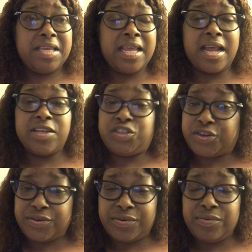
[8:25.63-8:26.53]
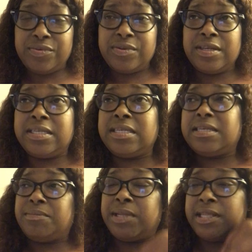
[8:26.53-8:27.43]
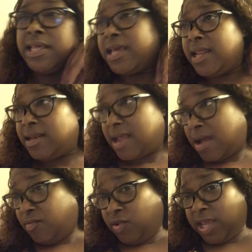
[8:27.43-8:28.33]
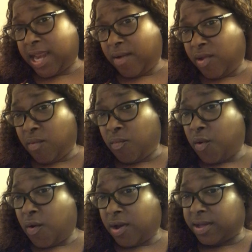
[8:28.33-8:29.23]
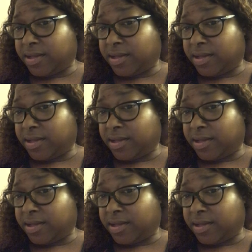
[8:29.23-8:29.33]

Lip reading: and I journal, but then I will get out and walk.